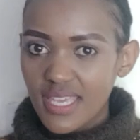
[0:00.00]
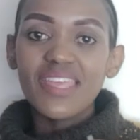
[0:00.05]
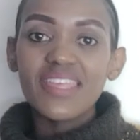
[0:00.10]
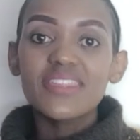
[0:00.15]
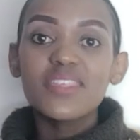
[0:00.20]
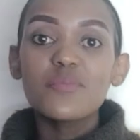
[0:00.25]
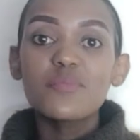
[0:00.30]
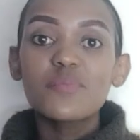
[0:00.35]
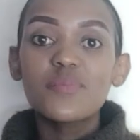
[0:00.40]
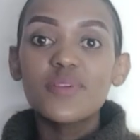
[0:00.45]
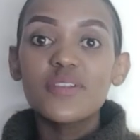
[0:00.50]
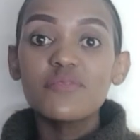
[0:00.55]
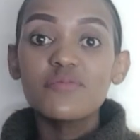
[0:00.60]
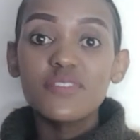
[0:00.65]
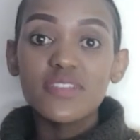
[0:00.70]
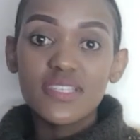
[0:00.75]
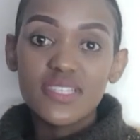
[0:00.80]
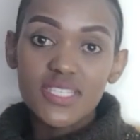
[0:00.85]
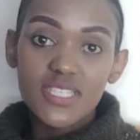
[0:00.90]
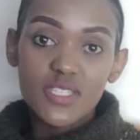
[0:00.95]
The
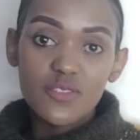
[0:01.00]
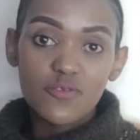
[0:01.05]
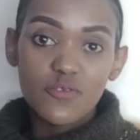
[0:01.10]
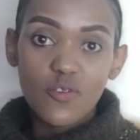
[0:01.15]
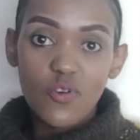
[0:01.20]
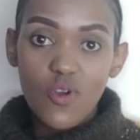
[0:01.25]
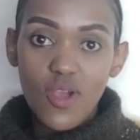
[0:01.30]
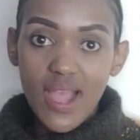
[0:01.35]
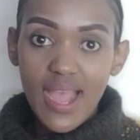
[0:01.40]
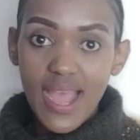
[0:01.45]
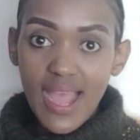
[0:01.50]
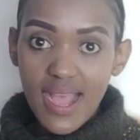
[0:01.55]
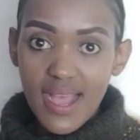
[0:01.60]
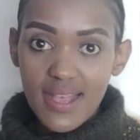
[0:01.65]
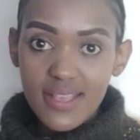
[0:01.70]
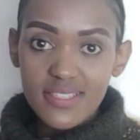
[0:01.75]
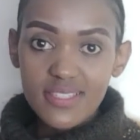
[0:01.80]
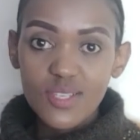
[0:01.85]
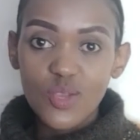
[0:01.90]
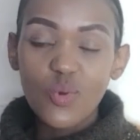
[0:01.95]
prefixes for
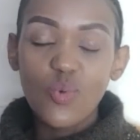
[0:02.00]
us